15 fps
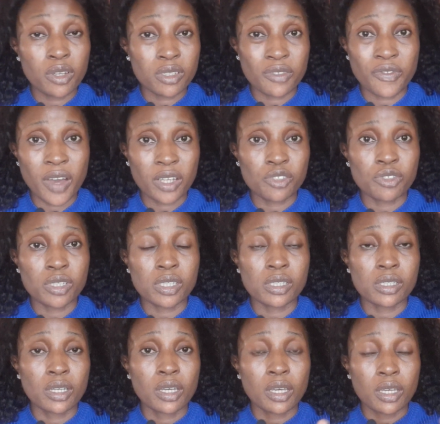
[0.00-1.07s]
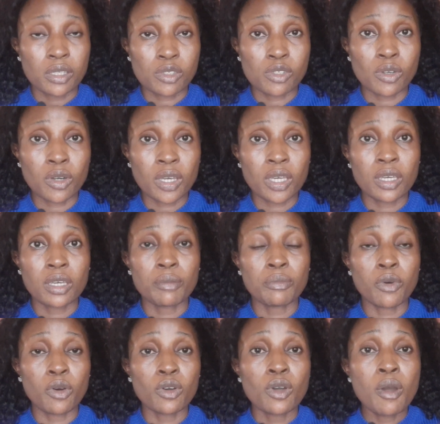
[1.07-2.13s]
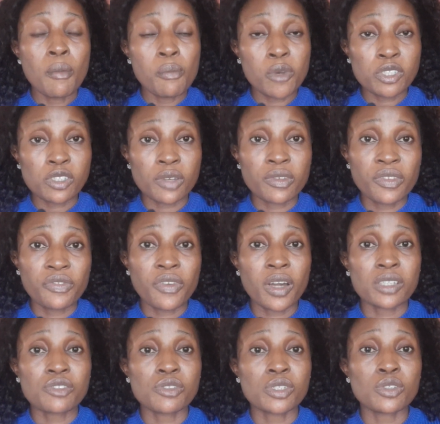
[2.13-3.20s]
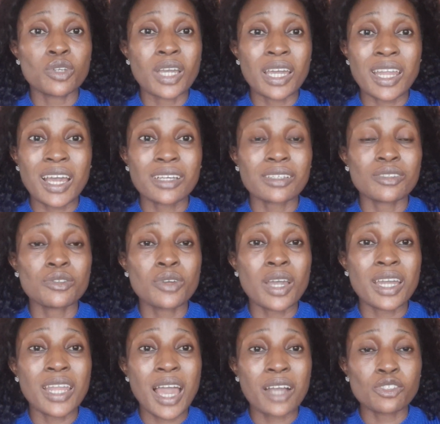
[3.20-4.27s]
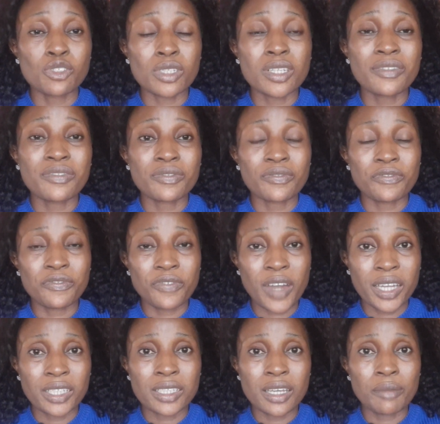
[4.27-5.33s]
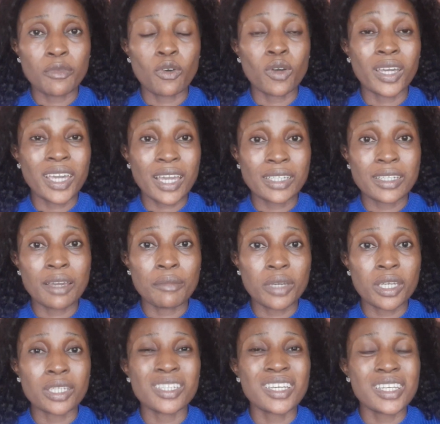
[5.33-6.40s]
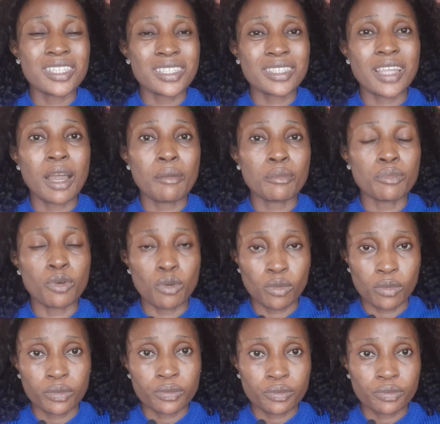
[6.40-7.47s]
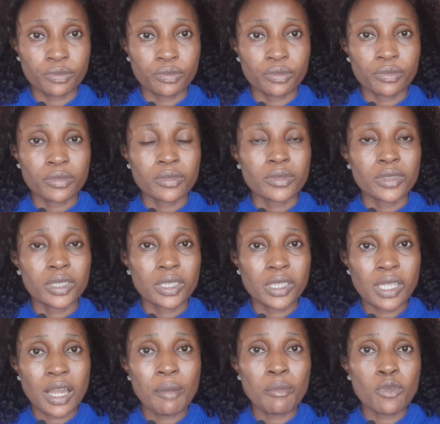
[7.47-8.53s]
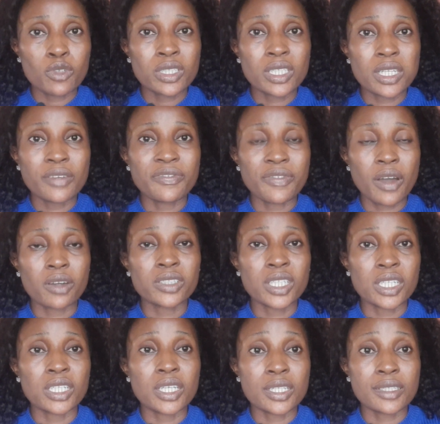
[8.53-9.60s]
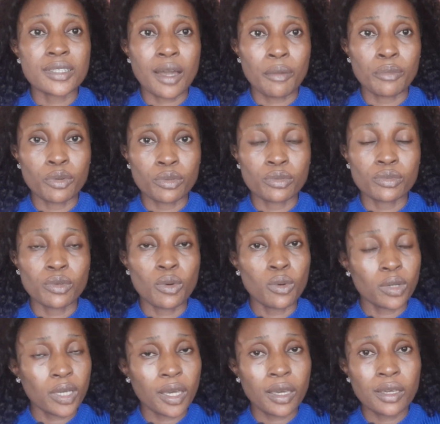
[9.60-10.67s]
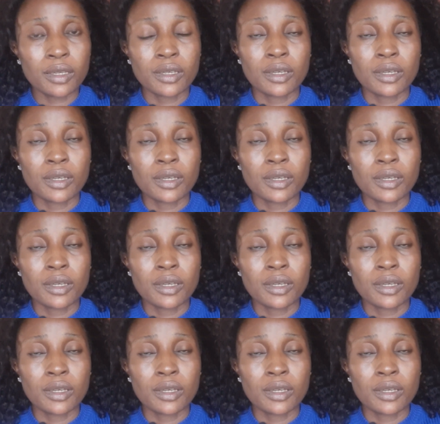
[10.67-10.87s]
factories in Turkey. But most of the factory you can actually find them or get them in Istanbul. They are mostly found in Istanbul. Okay,